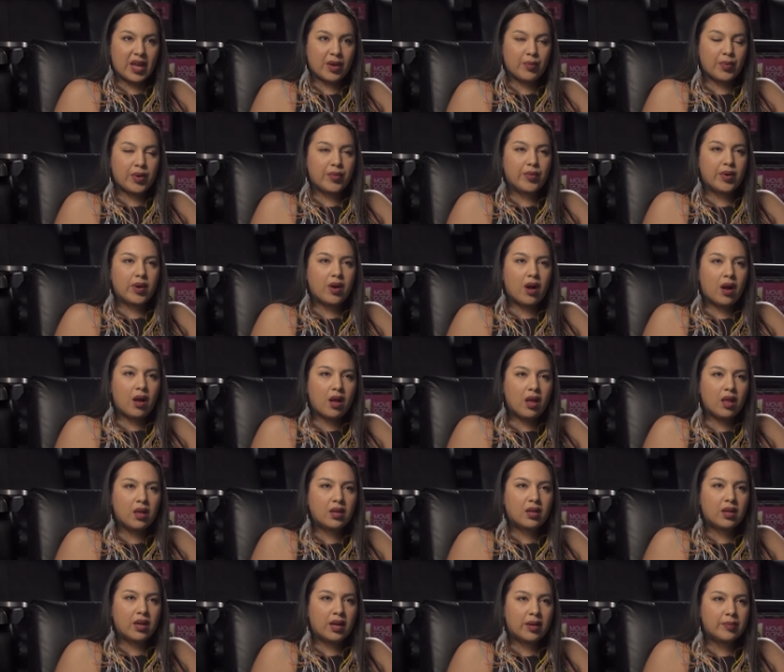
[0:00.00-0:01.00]
and we were
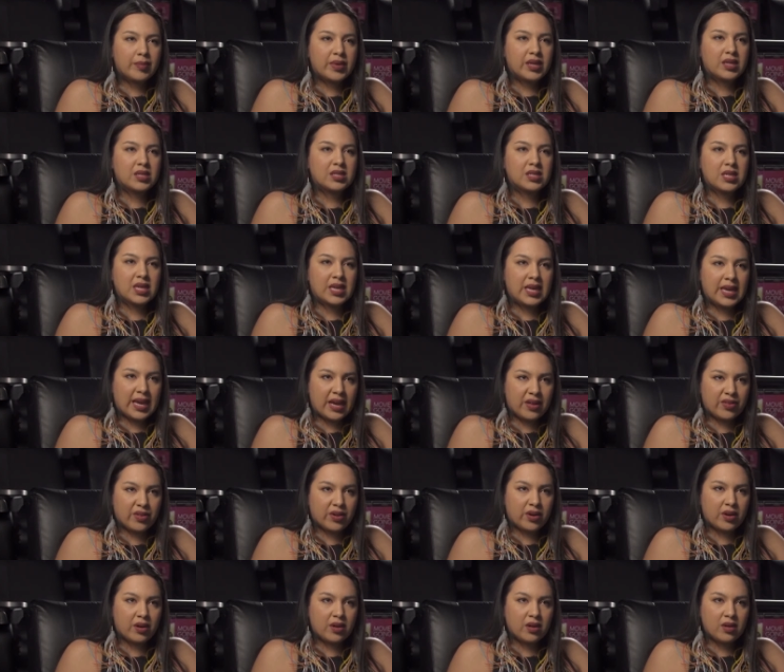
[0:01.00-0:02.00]
all coming
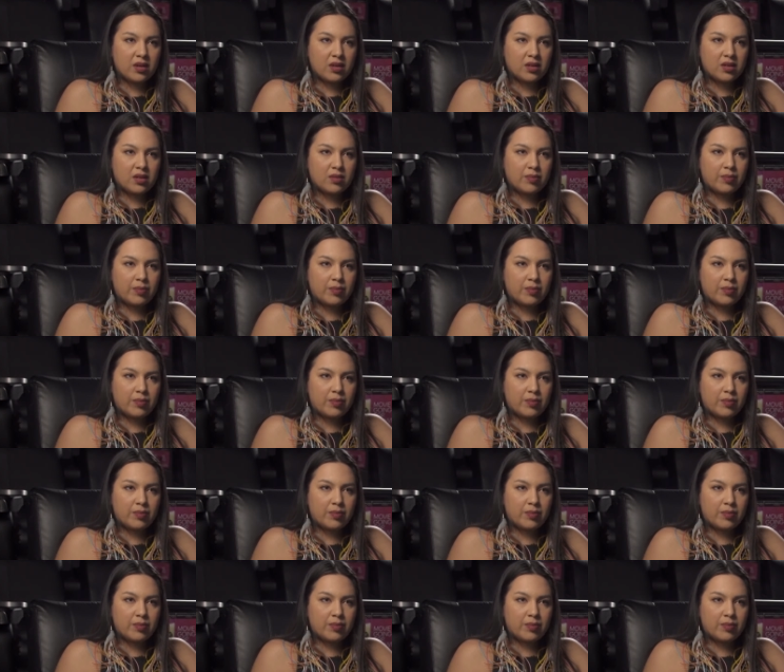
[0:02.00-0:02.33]
together,